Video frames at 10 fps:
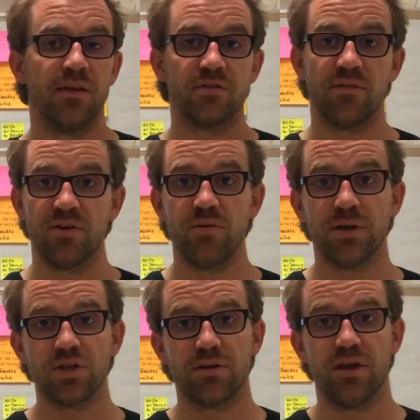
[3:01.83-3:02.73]
So I'm very
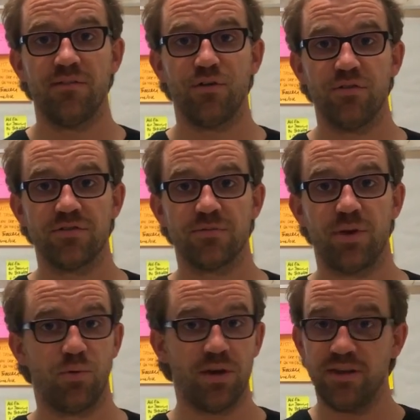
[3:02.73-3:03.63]
much looking forward to
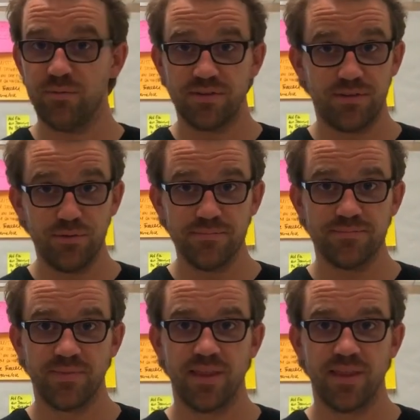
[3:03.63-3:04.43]
be working with you